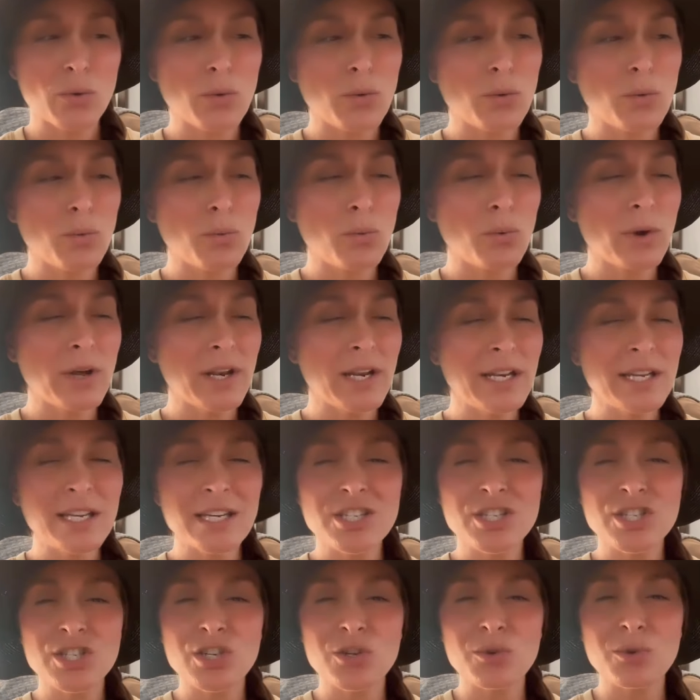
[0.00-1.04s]
What did
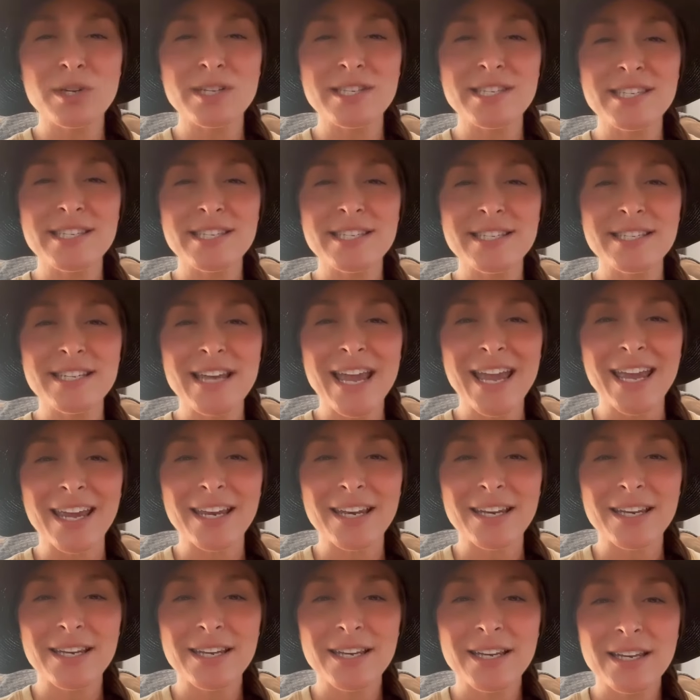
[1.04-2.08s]
Yeshua state
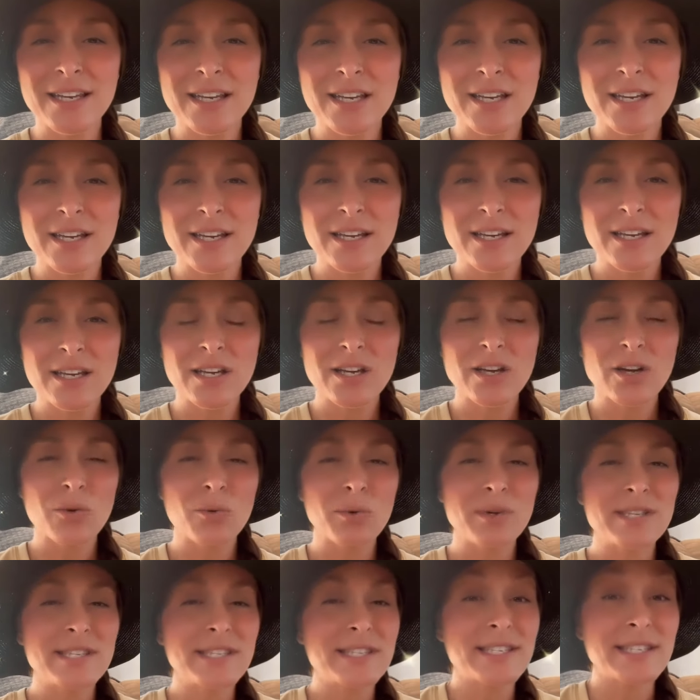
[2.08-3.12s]

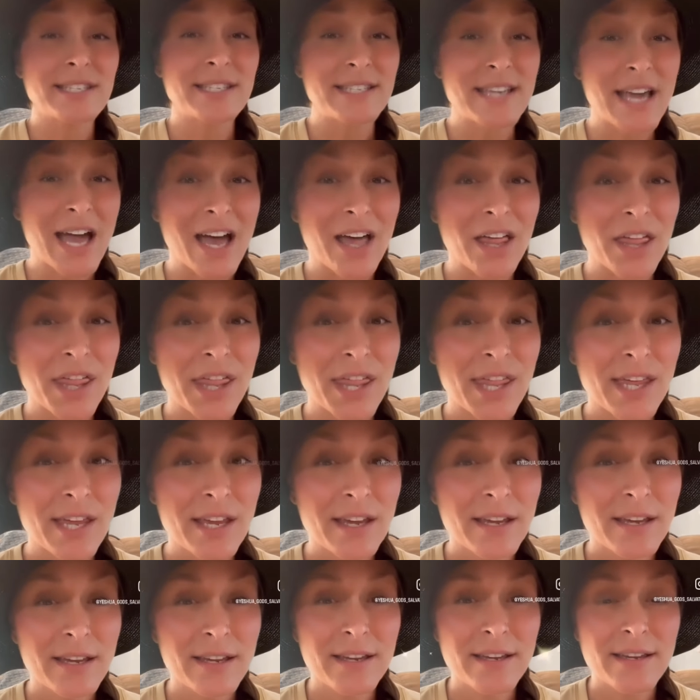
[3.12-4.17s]
was death
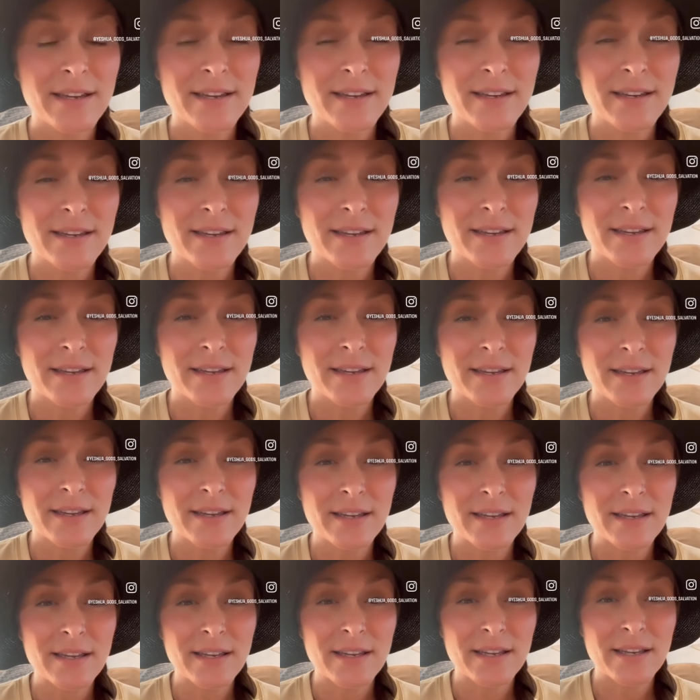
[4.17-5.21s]

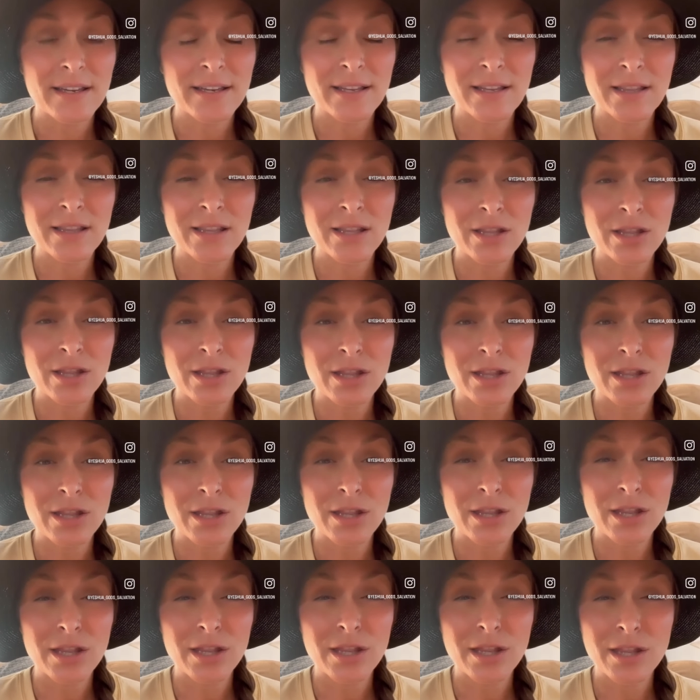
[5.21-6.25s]
in
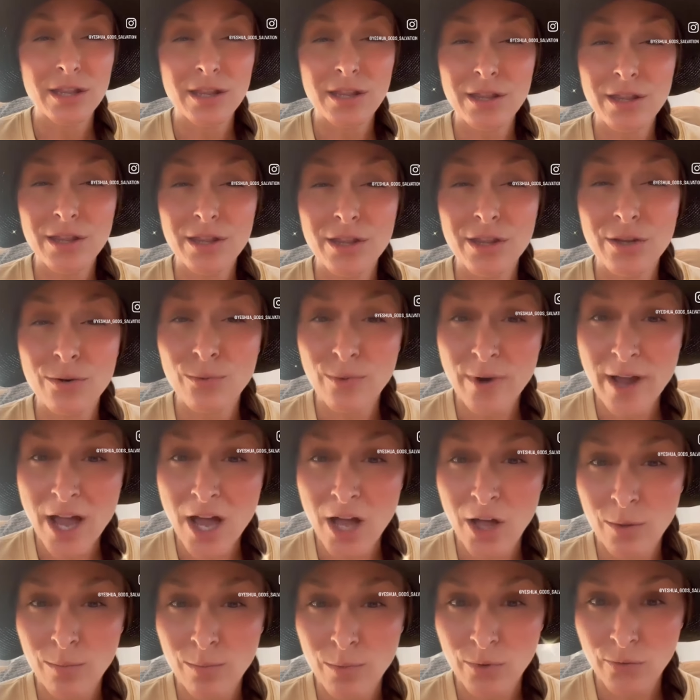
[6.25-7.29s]
the
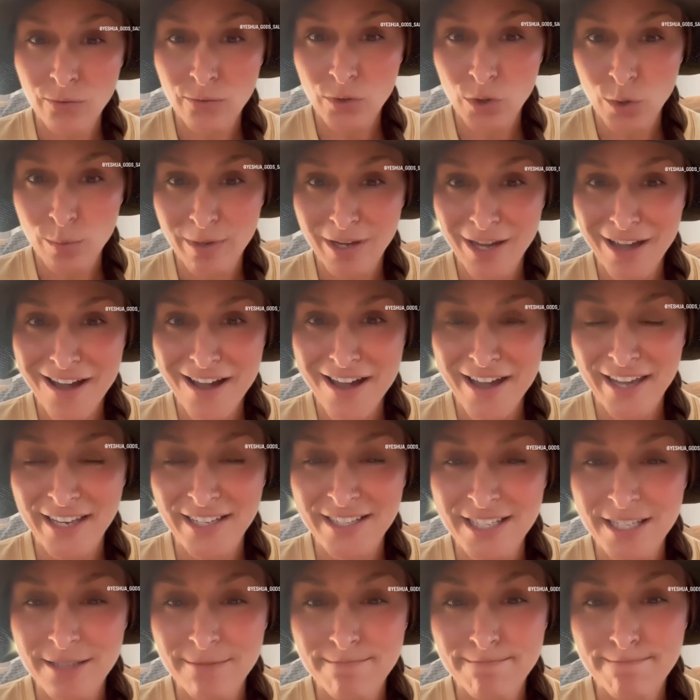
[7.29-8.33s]
realm of
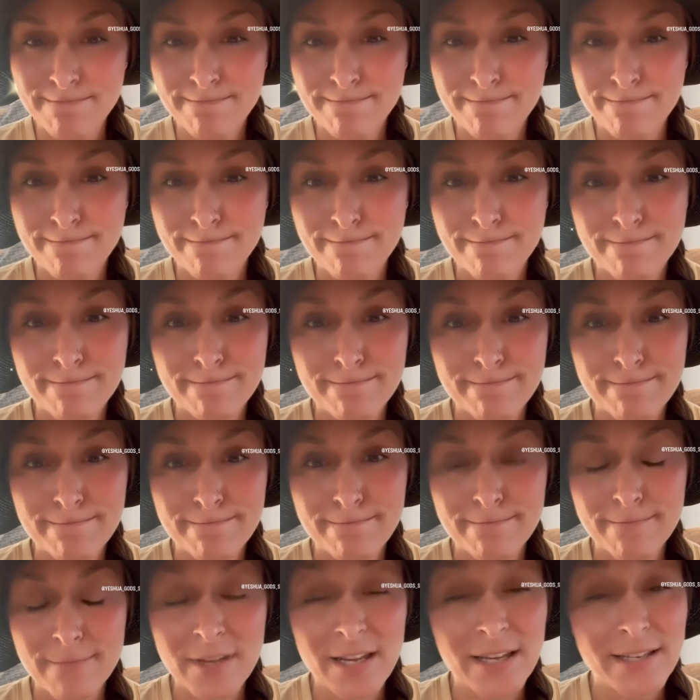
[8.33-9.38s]
humankind?
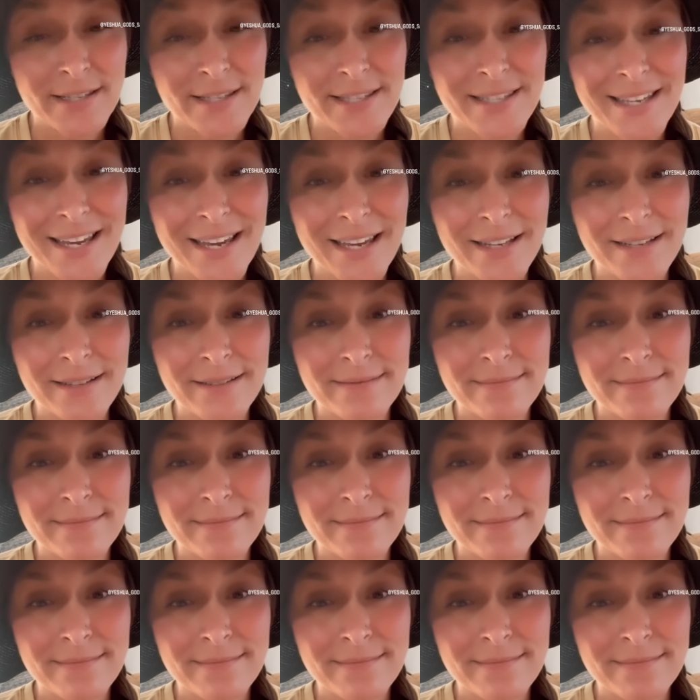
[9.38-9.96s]
Sin,